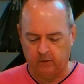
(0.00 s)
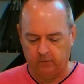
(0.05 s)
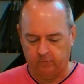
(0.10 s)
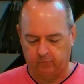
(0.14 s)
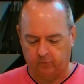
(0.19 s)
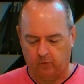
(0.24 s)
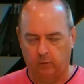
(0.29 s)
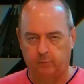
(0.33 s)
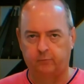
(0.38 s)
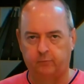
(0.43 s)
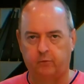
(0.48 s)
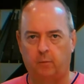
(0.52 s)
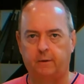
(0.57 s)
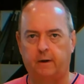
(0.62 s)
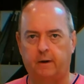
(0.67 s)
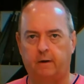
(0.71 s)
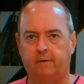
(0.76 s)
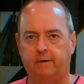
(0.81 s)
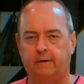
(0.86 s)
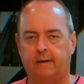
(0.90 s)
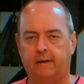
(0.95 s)
Showroom's
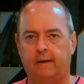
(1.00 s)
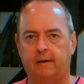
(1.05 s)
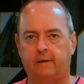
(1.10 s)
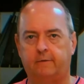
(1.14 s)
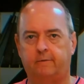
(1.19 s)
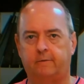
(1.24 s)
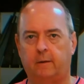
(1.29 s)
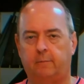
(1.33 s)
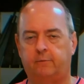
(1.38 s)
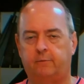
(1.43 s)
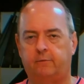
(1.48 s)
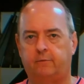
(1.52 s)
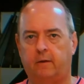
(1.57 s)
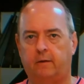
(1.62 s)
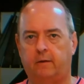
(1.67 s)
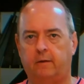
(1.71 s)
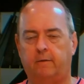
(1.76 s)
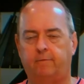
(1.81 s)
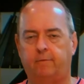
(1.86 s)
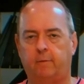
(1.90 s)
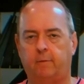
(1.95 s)
open every day except
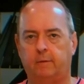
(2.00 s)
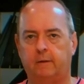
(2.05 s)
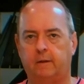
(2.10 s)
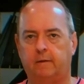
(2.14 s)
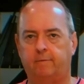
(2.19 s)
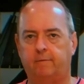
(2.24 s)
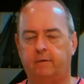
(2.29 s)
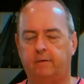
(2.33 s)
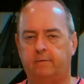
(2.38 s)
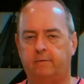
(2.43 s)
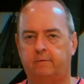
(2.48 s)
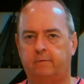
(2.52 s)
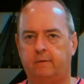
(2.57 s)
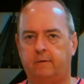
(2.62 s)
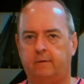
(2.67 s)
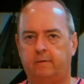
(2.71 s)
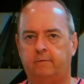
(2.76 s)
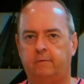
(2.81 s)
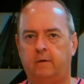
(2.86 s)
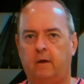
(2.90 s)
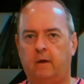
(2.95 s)
Sunday from 11 to
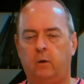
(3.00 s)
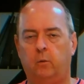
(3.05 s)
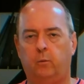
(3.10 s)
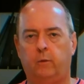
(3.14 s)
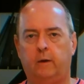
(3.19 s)
6.